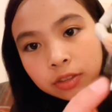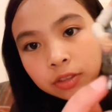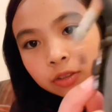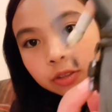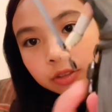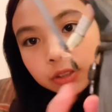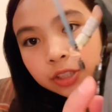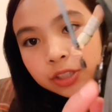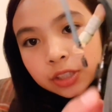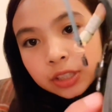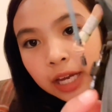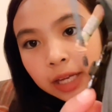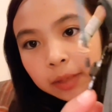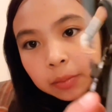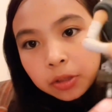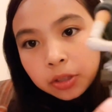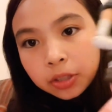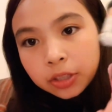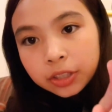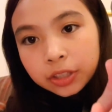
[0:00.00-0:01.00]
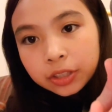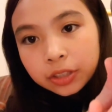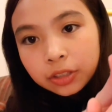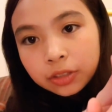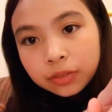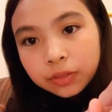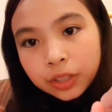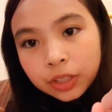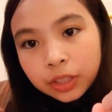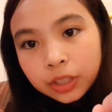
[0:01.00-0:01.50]
on the side pocket
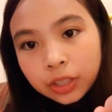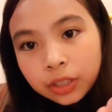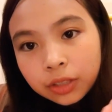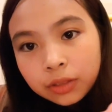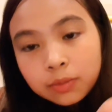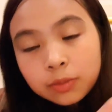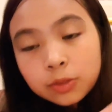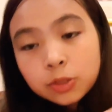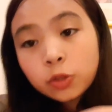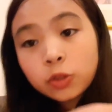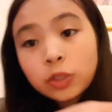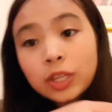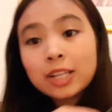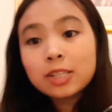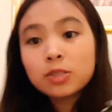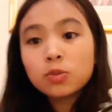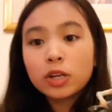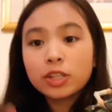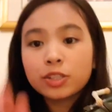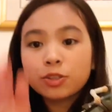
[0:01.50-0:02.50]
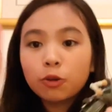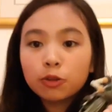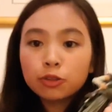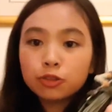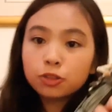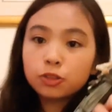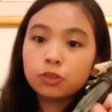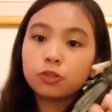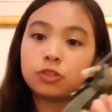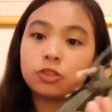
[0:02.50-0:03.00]
over here. So that's why it's got
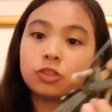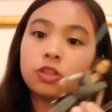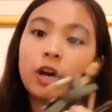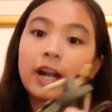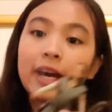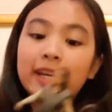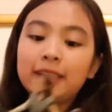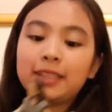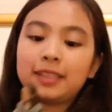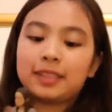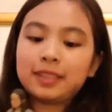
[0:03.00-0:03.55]
two sides.